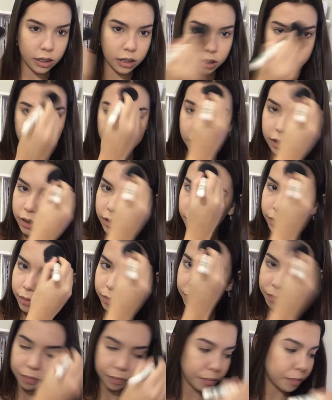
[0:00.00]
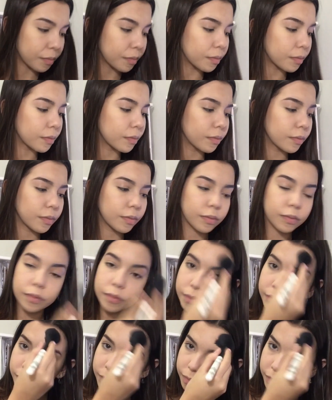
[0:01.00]

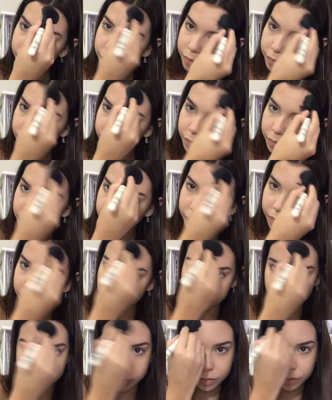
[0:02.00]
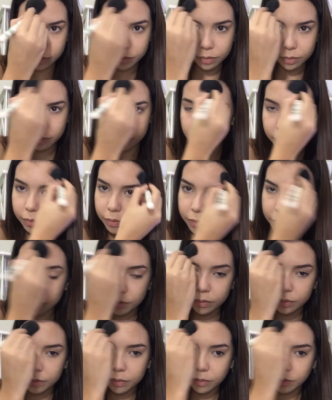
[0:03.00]

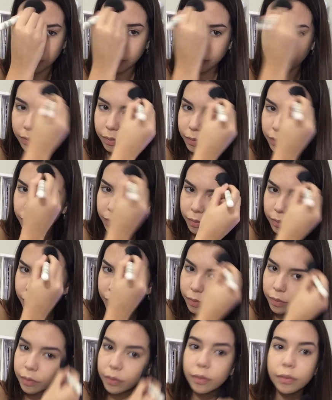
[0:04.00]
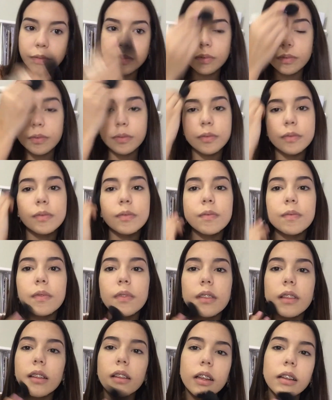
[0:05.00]

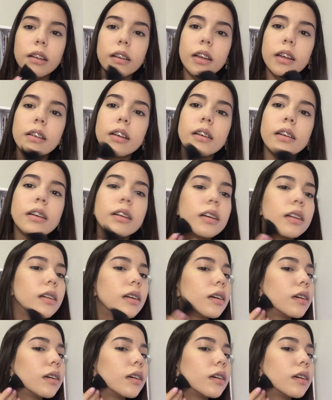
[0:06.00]
Nothing is said.